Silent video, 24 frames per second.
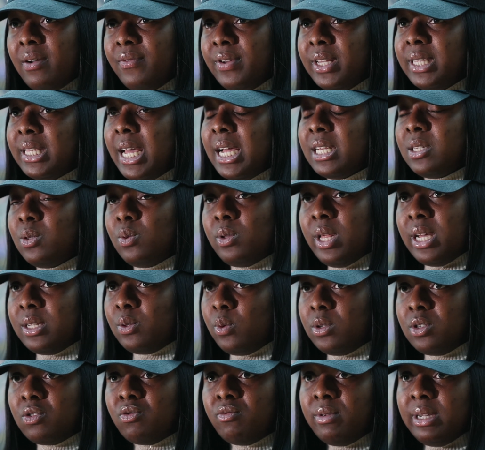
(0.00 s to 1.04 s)
think that's
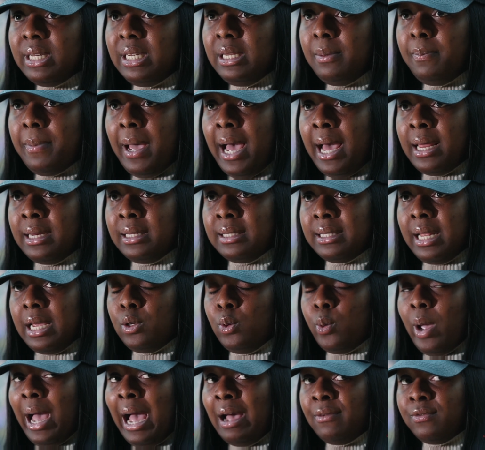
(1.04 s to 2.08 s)
what's really bad, is that
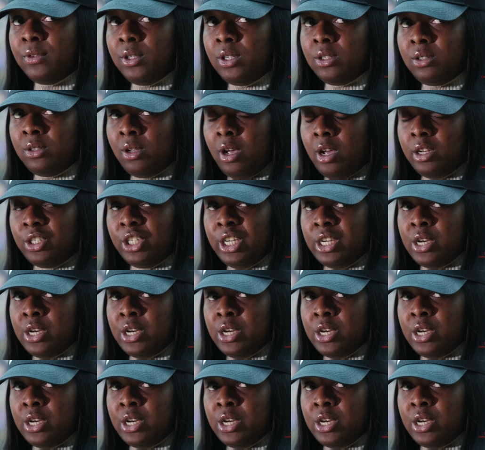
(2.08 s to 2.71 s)
you have to search.